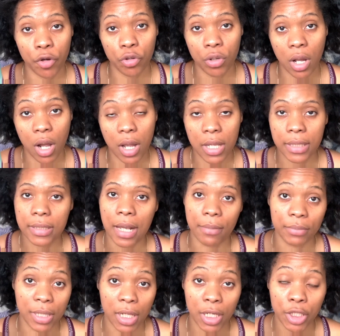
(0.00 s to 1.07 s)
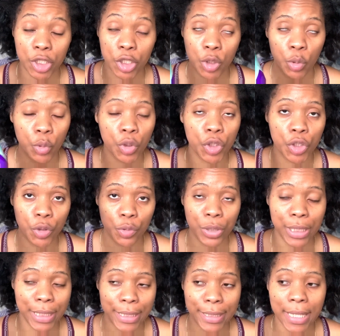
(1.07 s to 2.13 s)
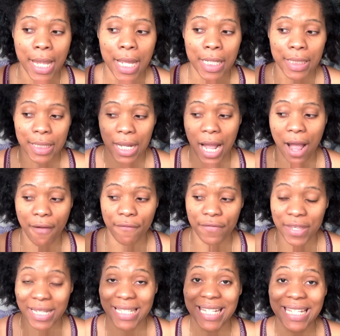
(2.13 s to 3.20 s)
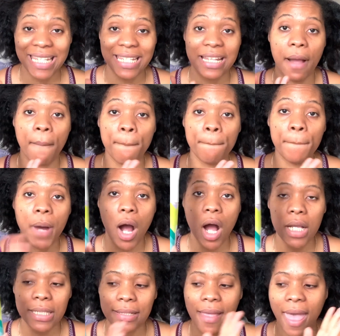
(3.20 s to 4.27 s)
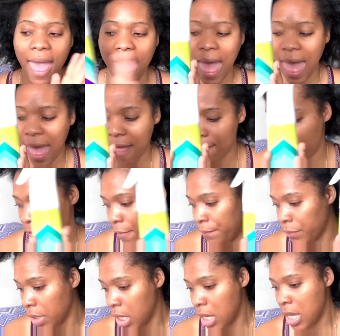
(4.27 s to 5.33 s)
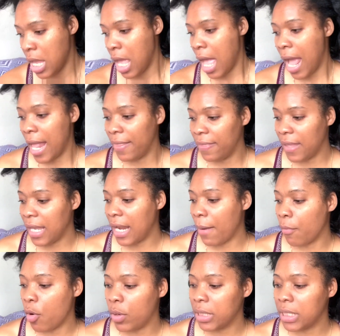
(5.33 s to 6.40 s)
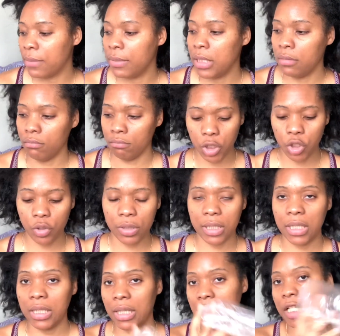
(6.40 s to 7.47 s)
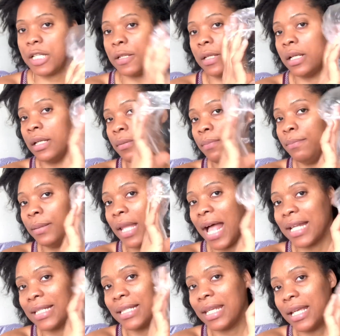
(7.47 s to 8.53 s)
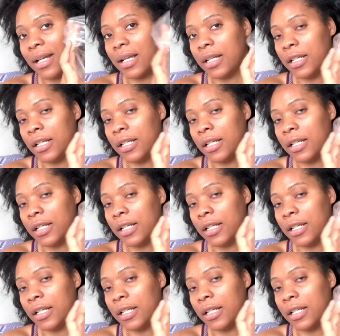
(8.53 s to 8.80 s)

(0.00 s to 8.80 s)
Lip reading: you guys. I'm telling you, you need to have this. This is a must have. And then I'm going to be using this plastic